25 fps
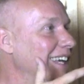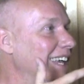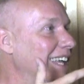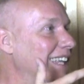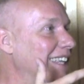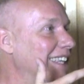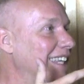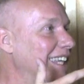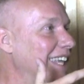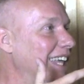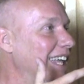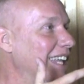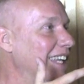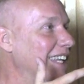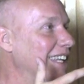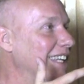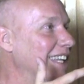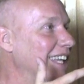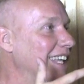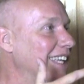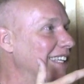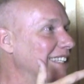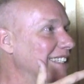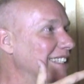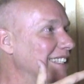at the end,
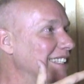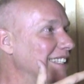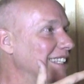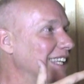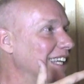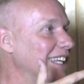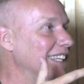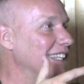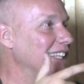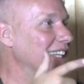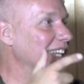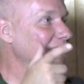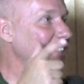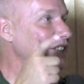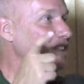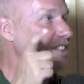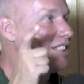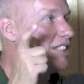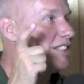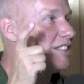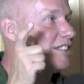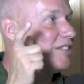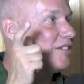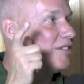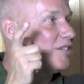like, it's like, let's
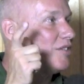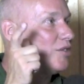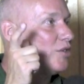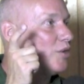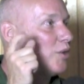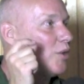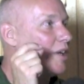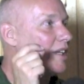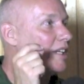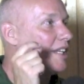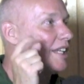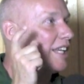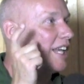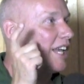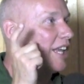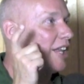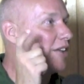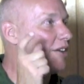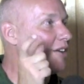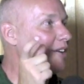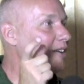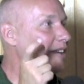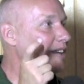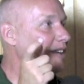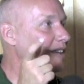just join
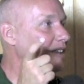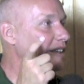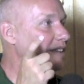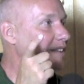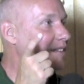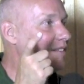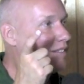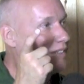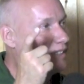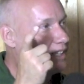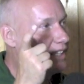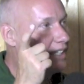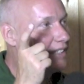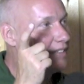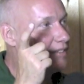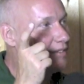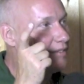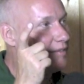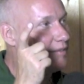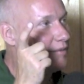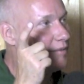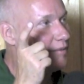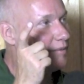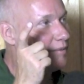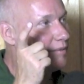together and, and
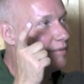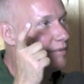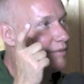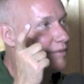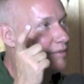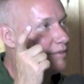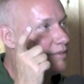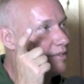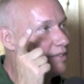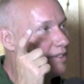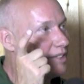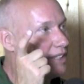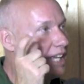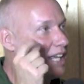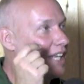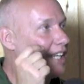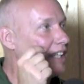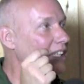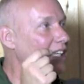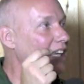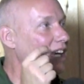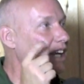stay in